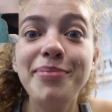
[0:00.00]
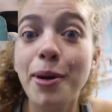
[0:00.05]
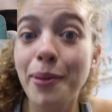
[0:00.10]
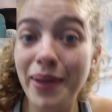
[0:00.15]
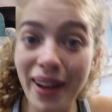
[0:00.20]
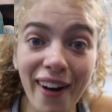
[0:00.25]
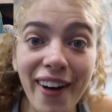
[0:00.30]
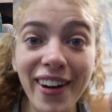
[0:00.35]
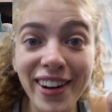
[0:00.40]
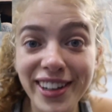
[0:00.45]

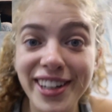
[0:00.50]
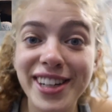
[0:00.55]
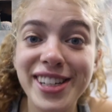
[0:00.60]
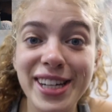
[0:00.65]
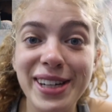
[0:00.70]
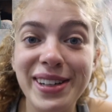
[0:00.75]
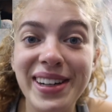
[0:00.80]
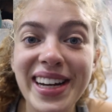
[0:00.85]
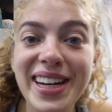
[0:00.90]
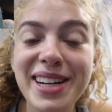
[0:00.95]
but we are
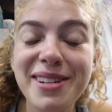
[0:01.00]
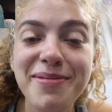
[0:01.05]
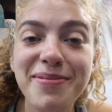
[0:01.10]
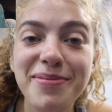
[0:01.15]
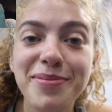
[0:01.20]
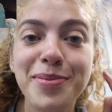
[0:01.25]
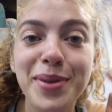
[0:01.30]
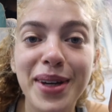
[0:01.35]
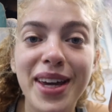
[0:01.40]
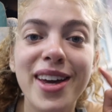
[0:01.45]
going to do it
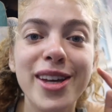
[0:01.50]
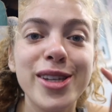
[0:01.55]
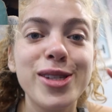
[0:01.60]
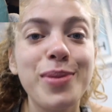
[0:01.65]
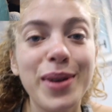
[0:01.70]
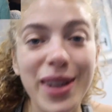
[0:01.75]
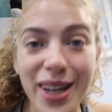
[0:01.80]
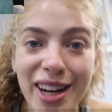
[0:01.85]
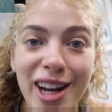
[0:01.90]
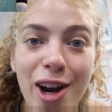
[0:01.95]

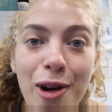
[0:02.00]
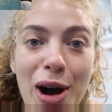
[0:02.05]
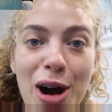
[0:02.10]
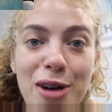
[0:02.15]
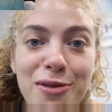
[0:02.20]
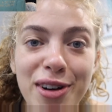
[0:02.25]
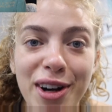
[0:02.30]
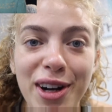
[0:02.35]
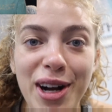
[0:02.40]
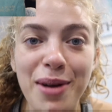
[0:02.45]
because we're going to
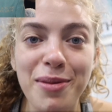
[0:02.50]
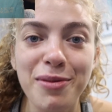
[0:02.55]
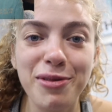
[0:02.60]
yes.